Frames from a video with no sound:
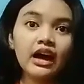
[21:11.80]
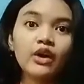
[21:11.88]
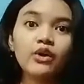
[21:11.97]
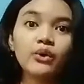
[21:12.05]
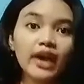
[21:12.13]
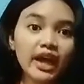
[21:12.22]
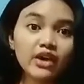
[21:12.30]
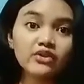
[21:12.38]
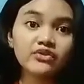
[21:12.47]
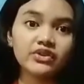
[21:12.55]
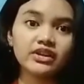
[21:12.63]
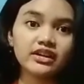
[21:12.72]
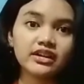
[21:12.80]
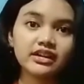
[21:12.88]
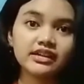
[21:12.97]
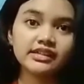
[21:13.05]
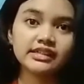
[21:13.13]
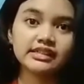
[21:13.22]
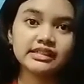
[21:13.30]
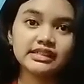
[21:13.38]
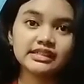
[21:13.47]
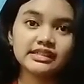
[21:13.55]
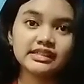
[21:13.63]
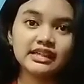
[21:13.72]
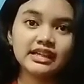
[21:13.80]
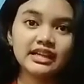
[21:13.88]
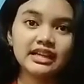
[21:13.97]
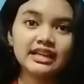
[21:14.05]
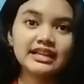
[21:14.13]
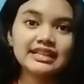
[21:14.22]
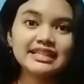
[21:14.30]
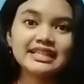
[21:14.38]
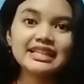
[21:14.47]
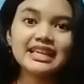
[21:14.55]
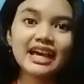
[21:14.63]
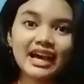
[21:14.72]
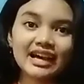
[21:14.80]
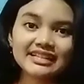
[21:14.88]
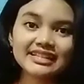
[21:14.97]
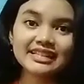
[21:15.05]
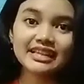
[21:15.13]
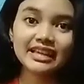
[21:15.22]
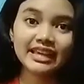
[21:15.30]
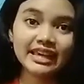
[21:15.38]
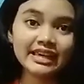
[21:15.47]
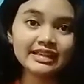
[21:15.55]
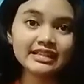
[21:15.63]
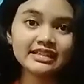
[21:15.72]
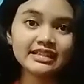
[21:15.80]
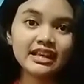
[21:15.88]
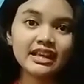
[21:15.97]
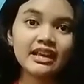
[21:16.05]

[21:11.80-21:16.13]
However, she asked his